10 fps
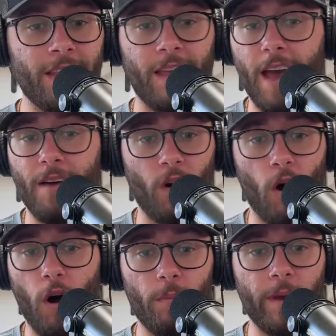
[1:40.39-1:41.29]
they have
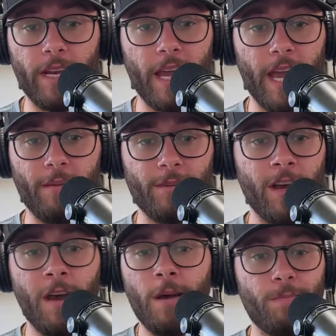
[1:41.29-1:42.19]
all been named
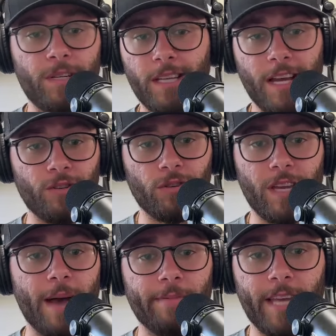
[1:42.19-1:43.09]
potential
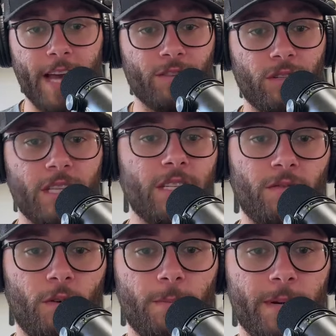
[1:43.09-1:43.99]
cap casualties
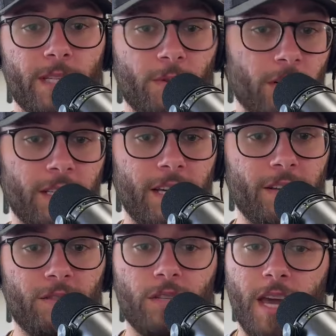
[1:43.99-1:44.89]
for the Pittsburgh Steelers.